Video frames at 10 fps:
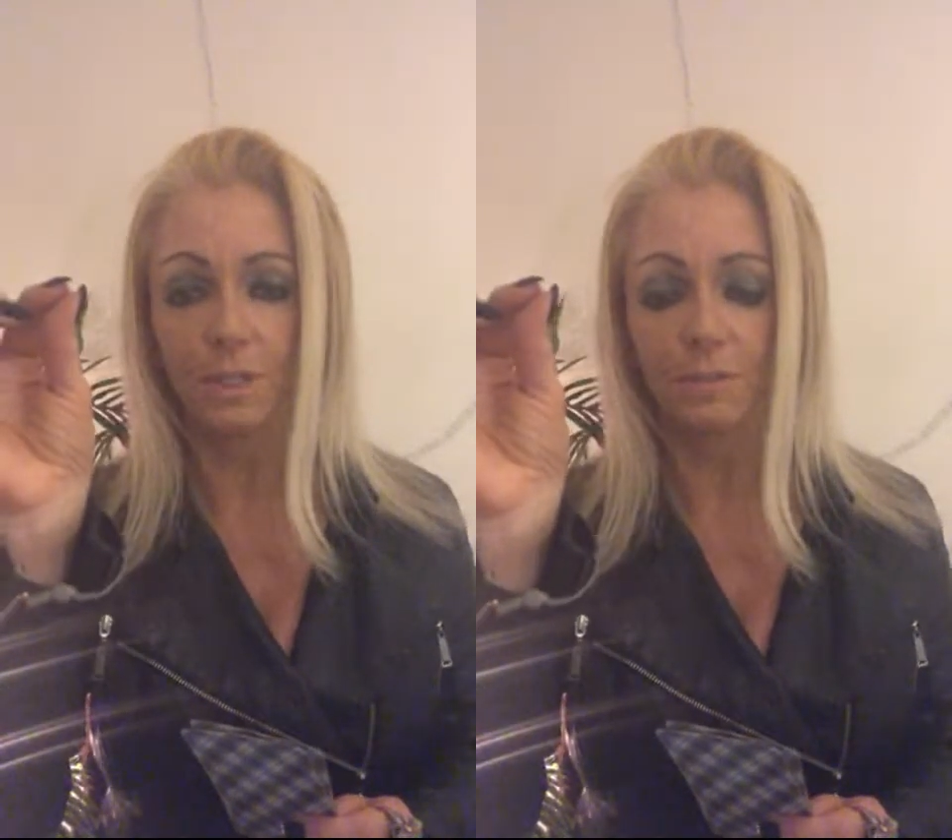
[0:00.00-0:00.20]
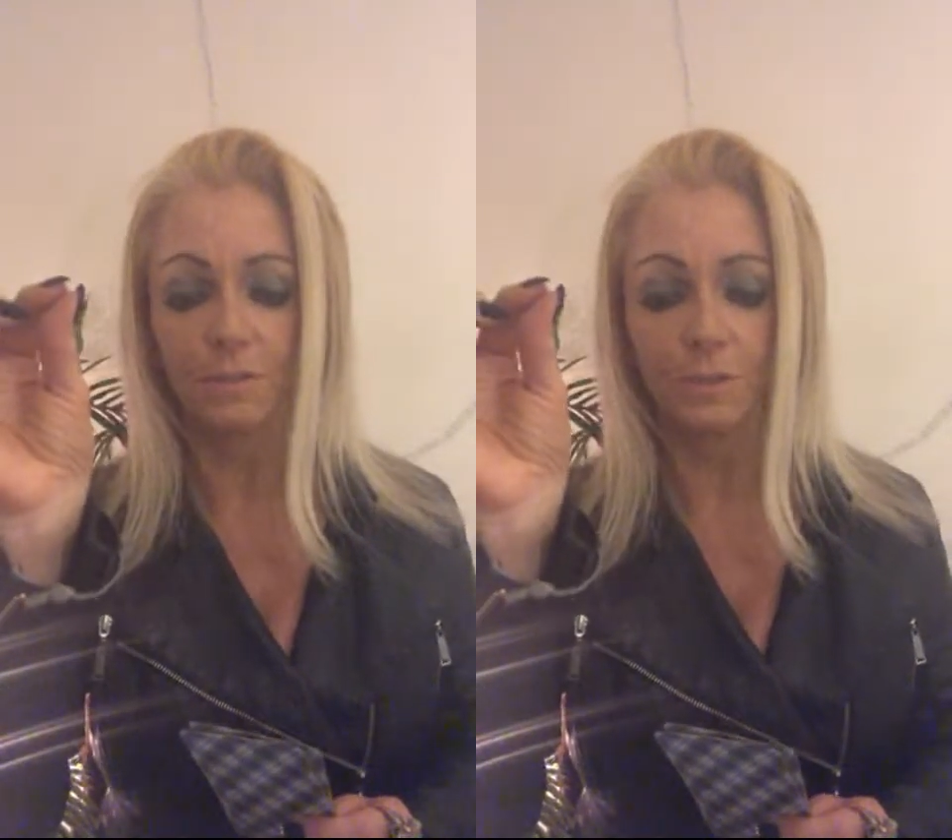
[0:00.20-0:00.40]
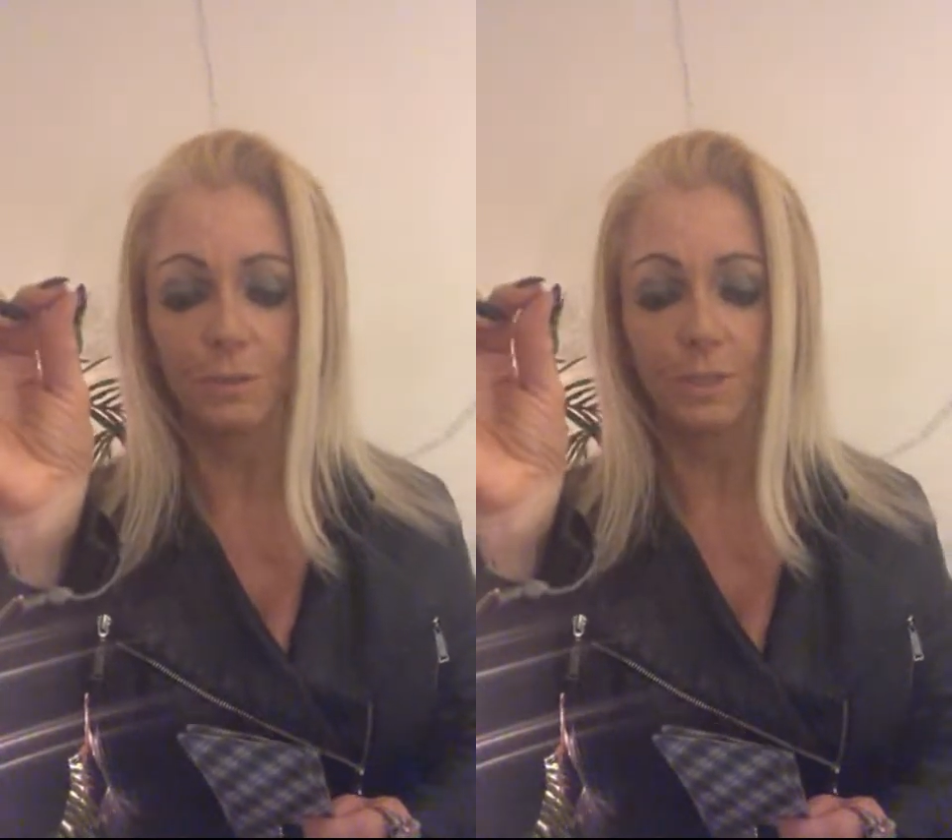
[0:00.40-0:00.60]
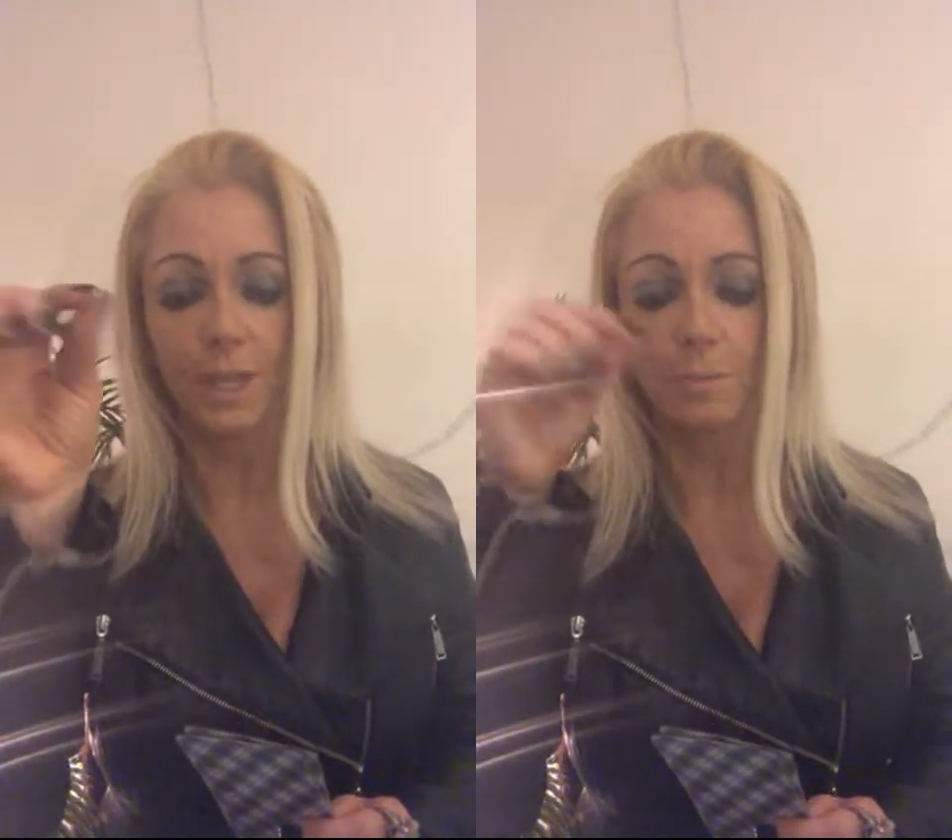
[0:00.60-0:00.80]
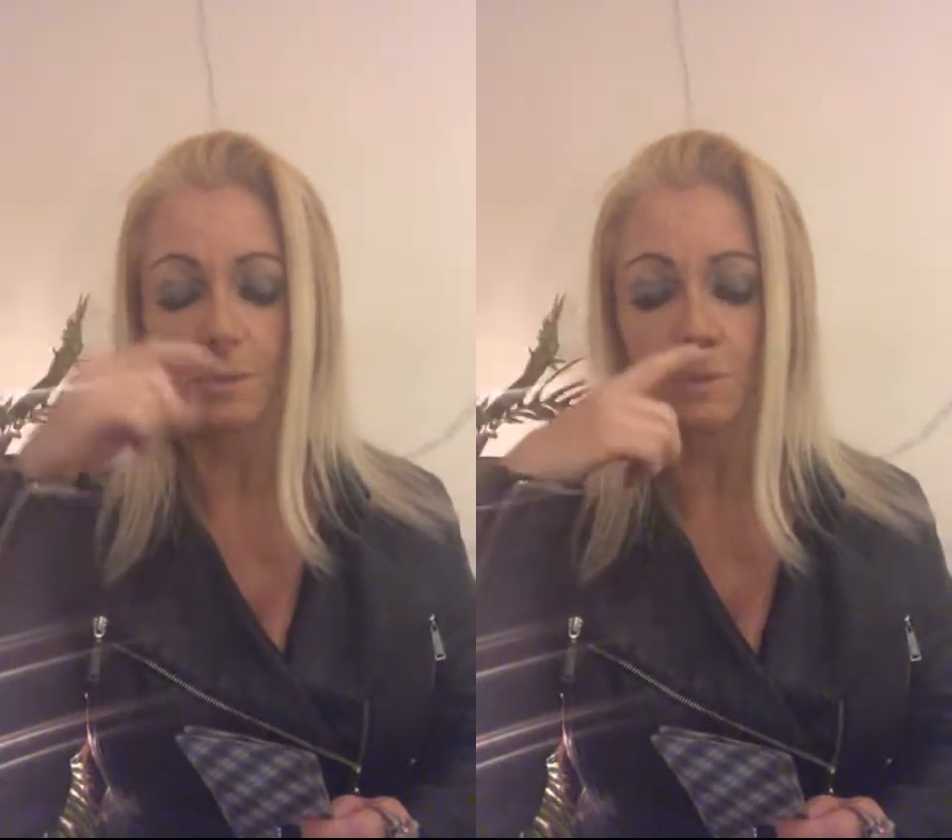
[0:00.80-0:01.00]
few
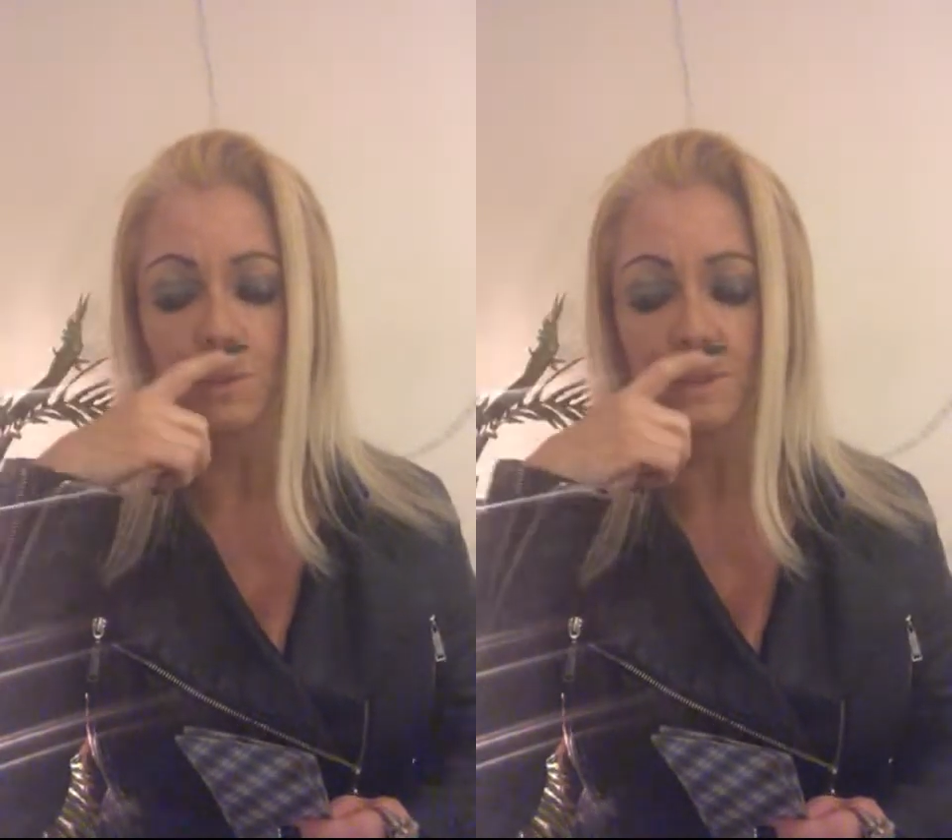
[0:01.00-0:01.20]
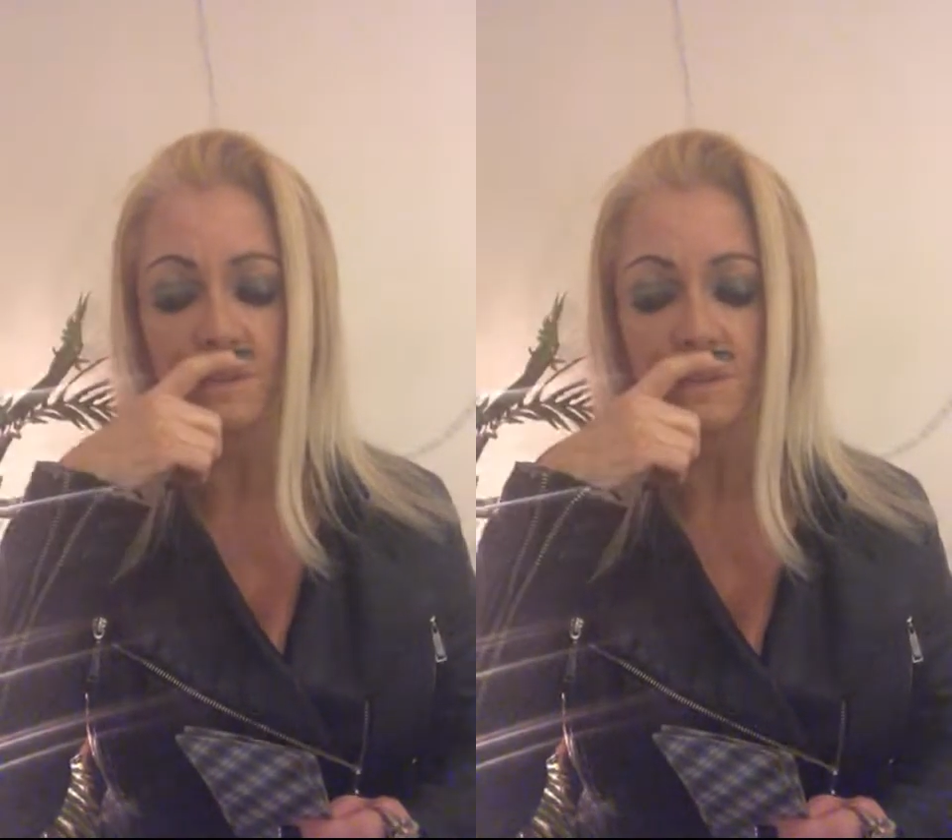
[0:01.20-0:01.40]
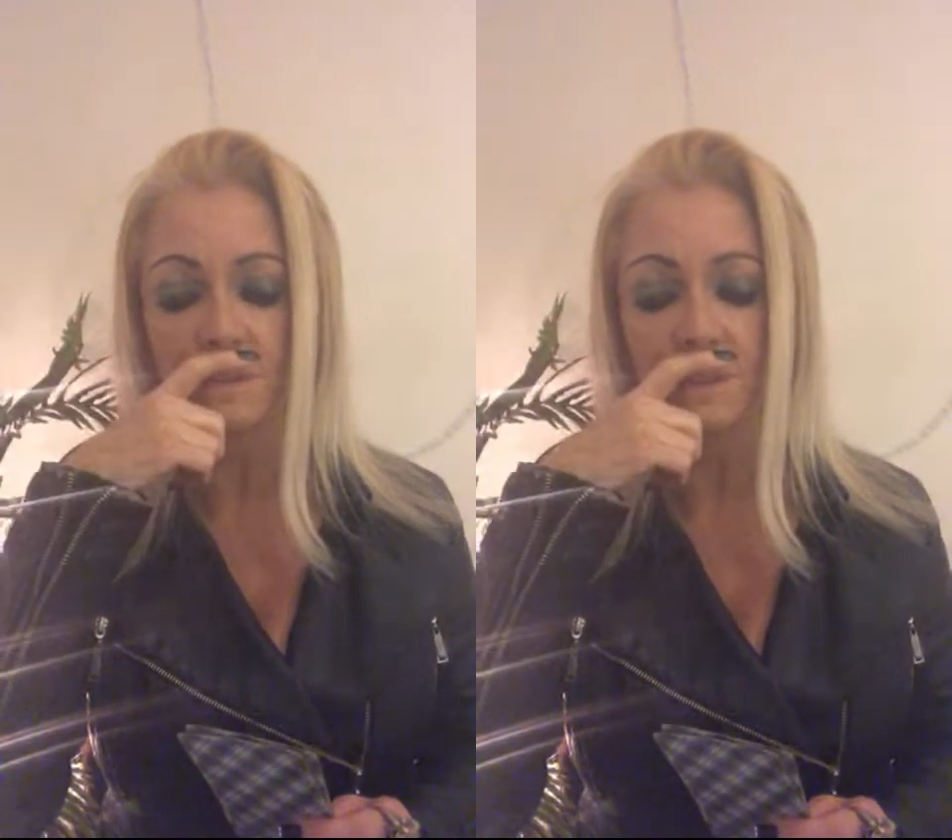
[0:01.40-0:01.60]
Capricorns